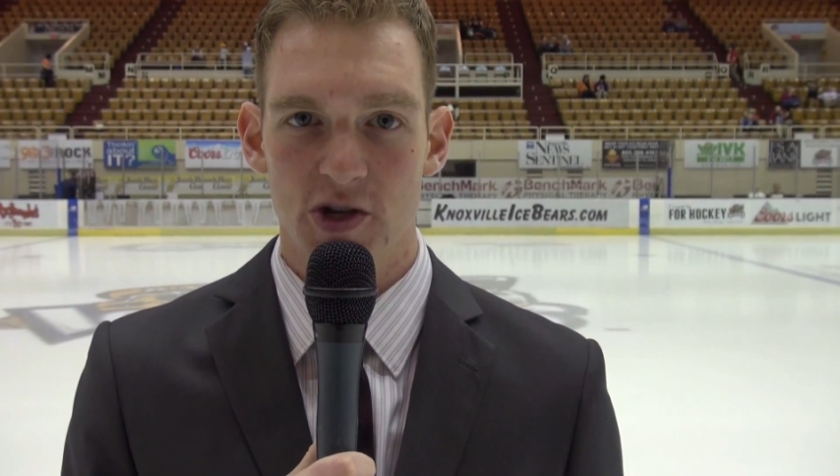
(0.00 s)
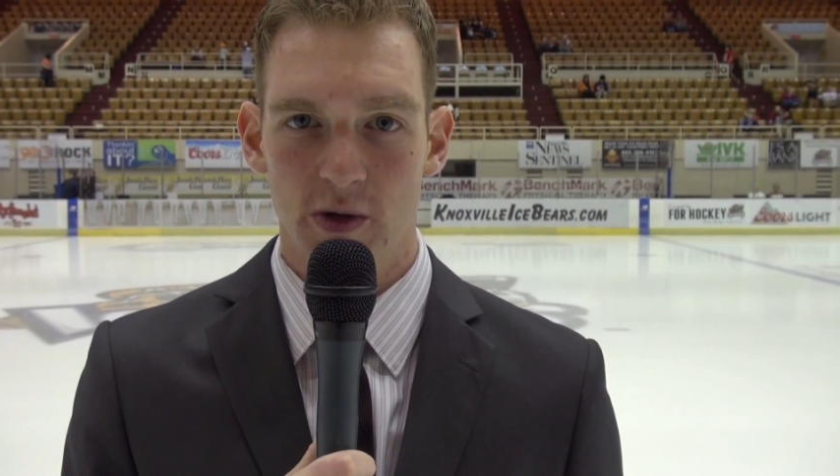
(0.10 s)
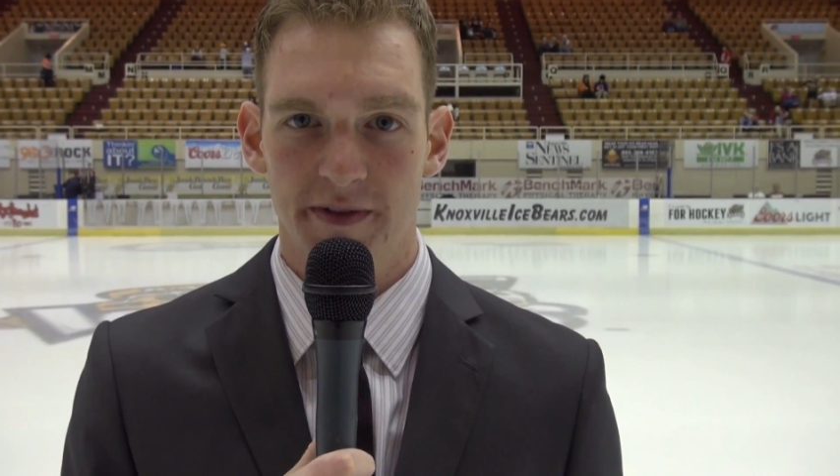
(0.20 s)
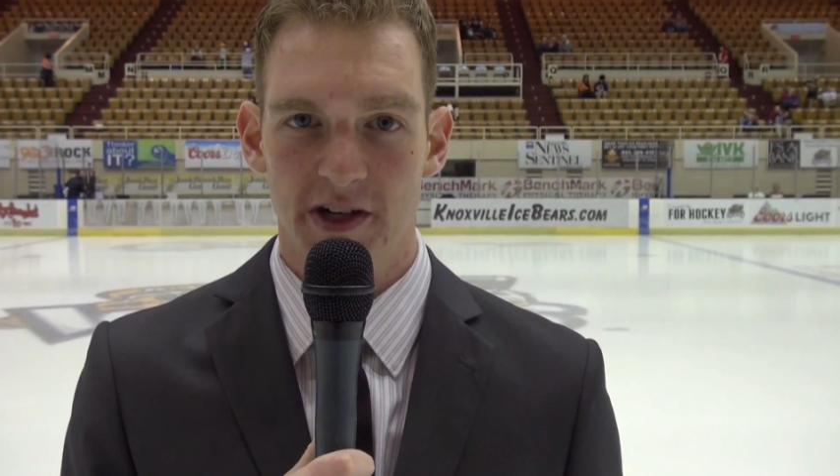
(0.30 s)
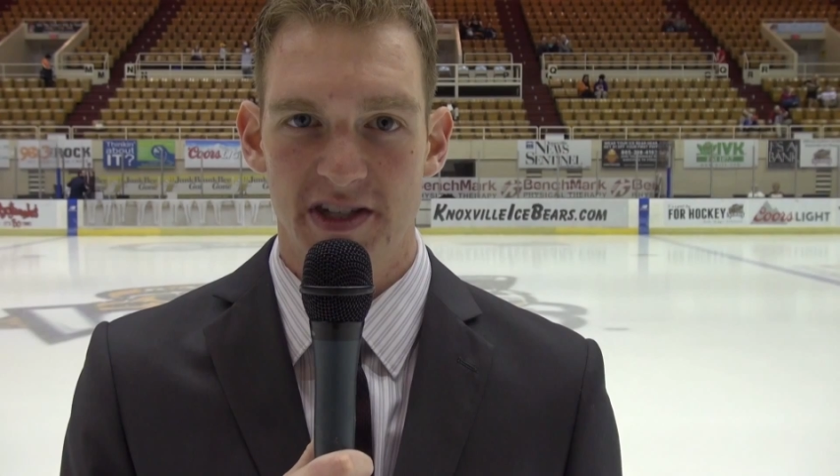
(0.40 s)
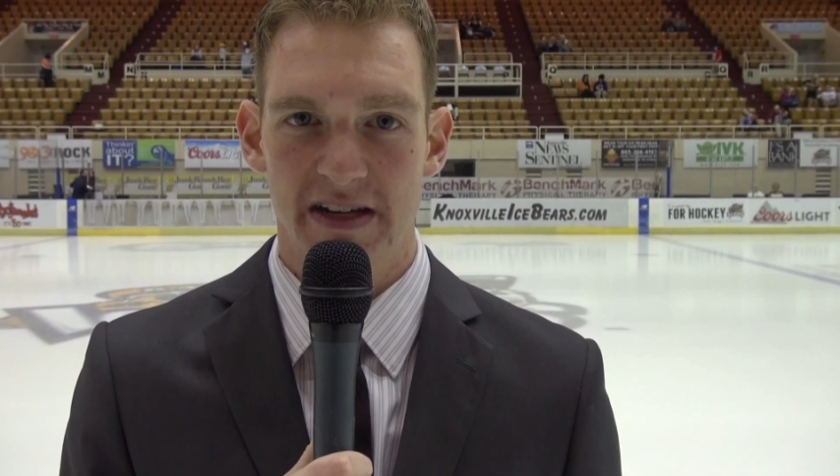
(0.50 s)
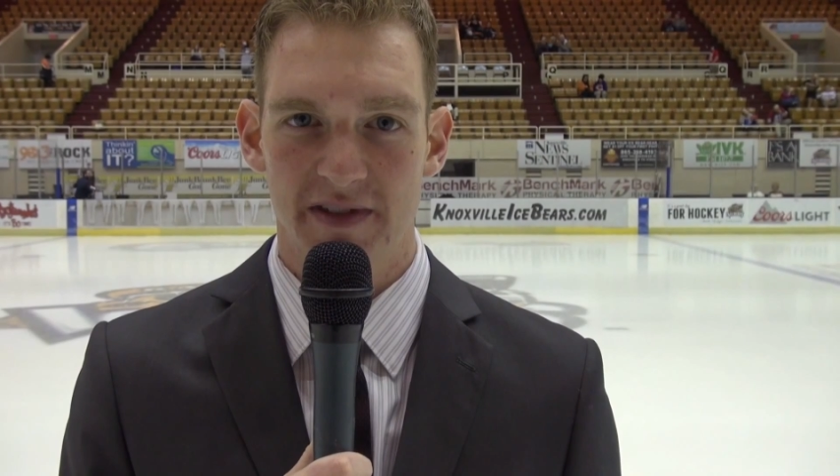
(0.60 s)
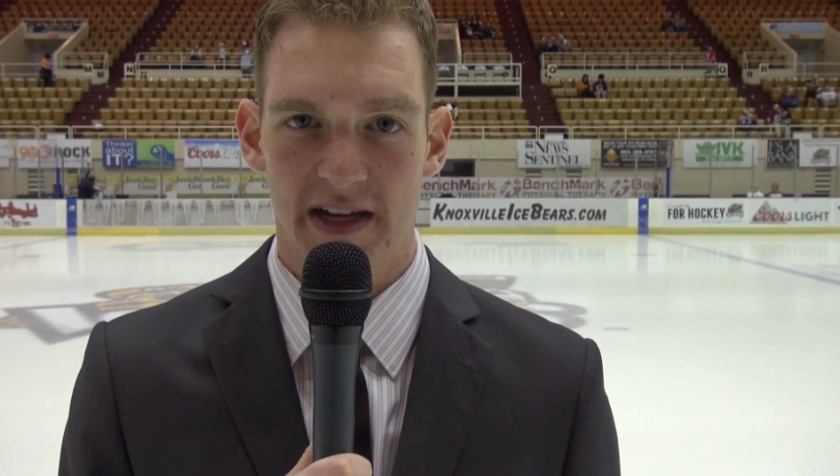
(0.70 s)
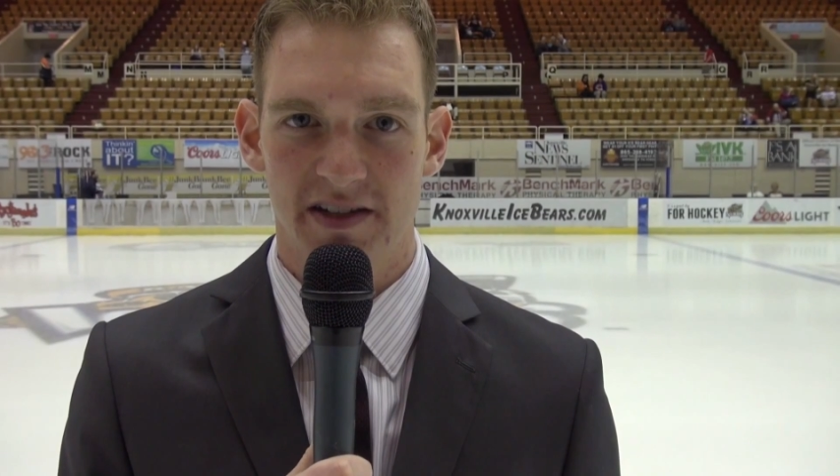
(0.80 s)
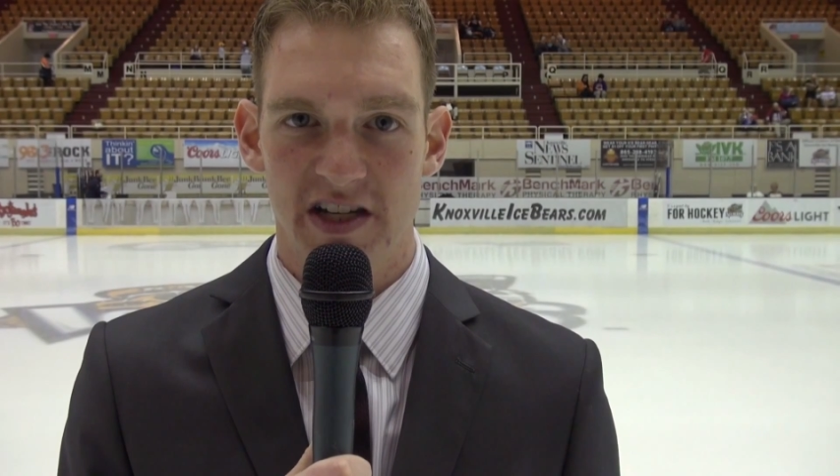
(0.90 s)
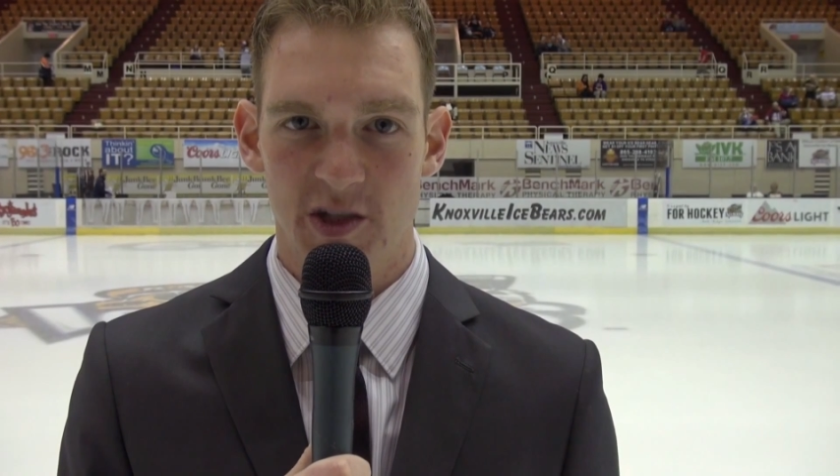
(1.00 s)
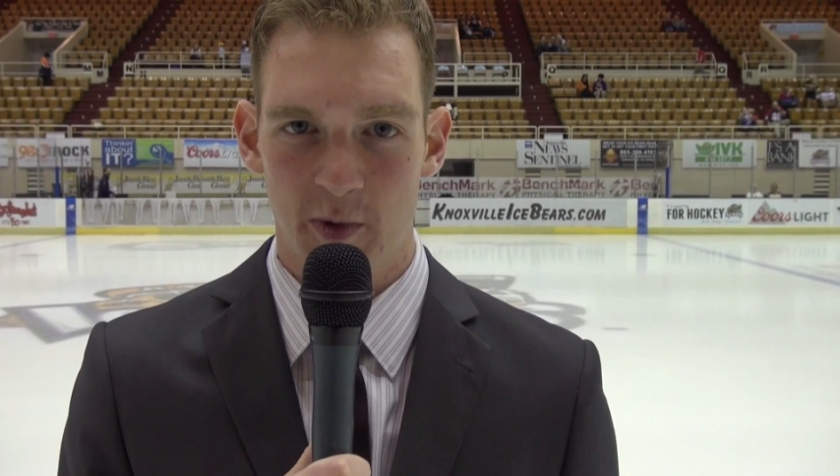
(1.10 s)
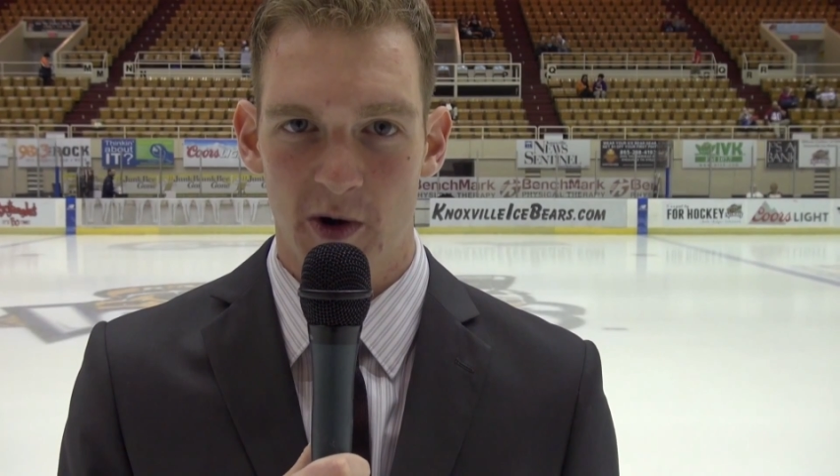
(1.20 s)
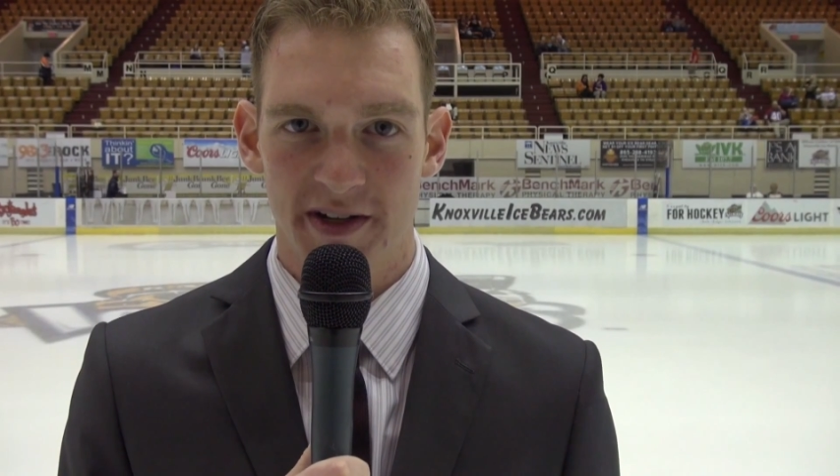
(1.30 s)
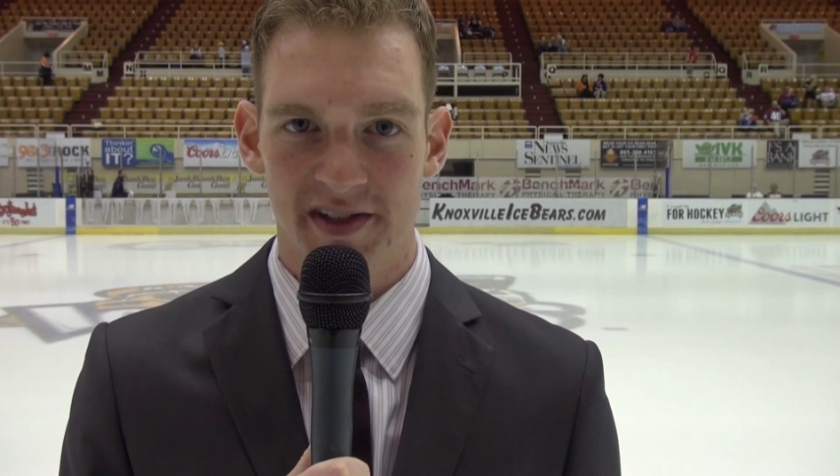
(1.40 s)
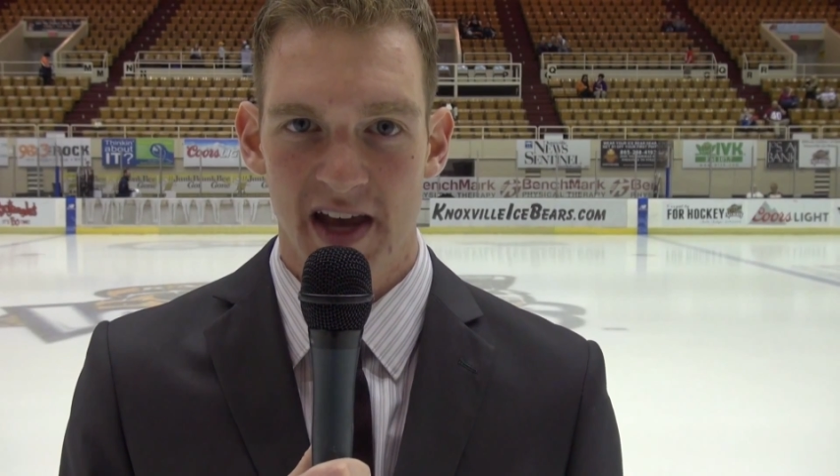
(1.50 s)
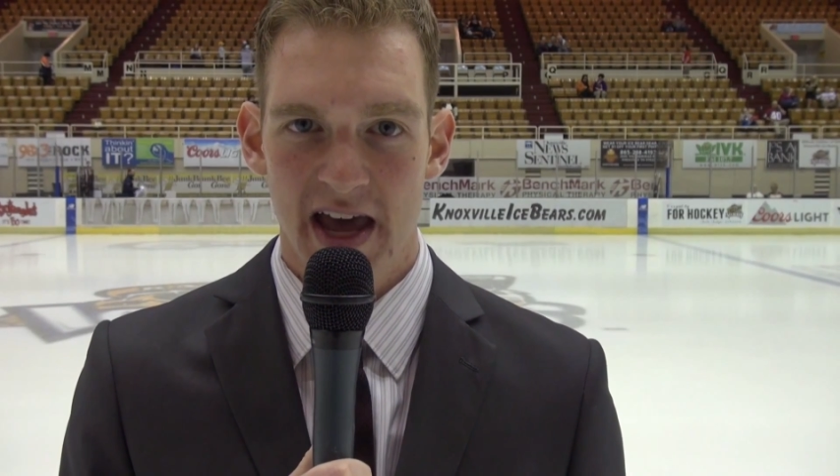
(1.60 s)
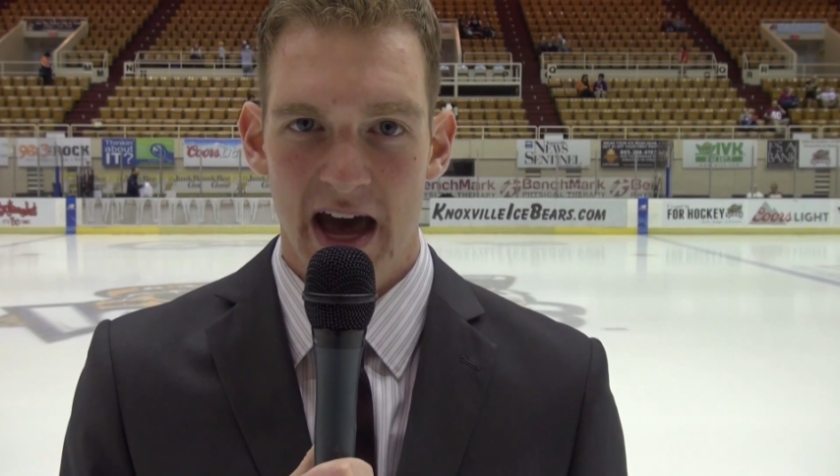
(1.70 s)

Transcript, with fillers: University of Tennessee sports.